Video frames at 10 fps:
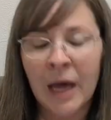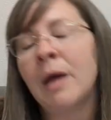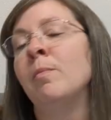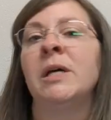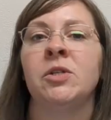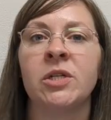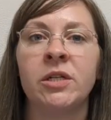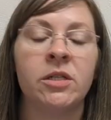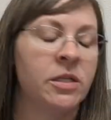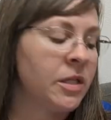I
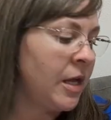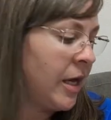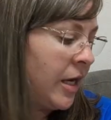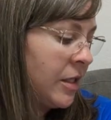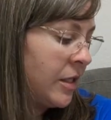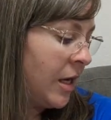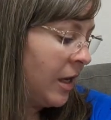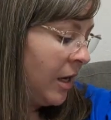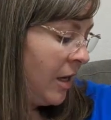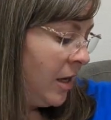mentioned that
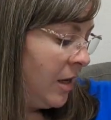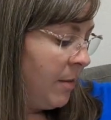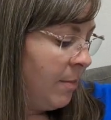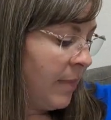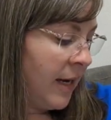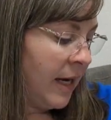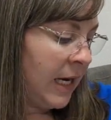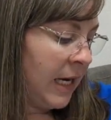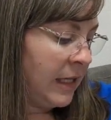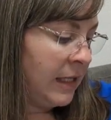
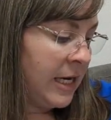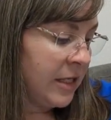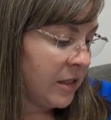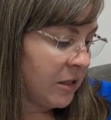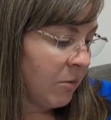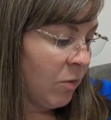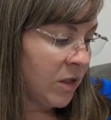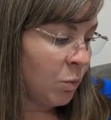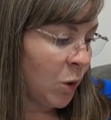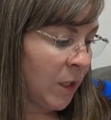my niece
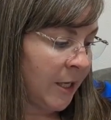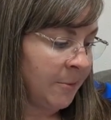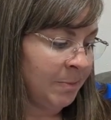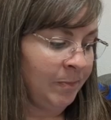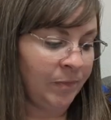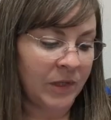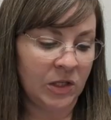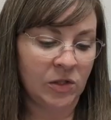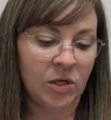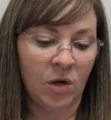was born.
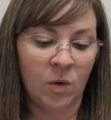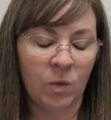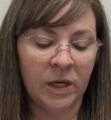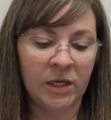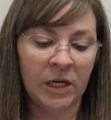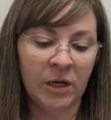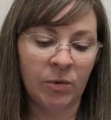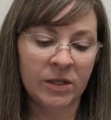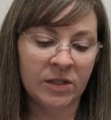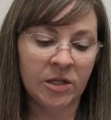So one that
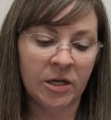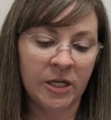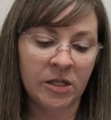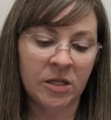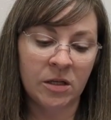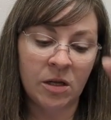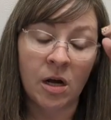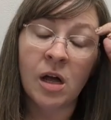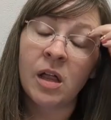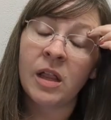was starting to
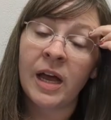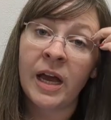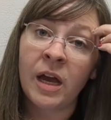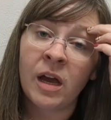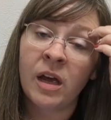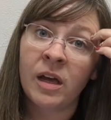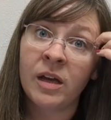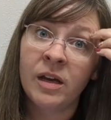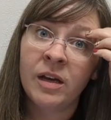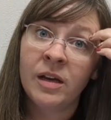look like
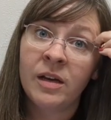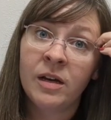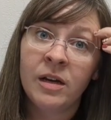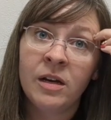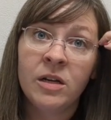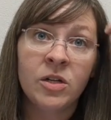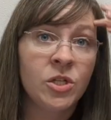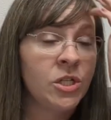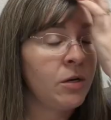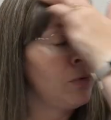
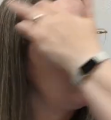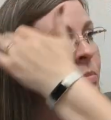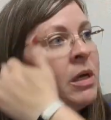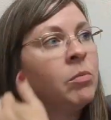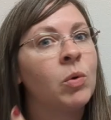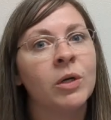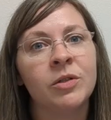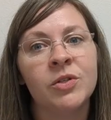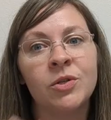she would be born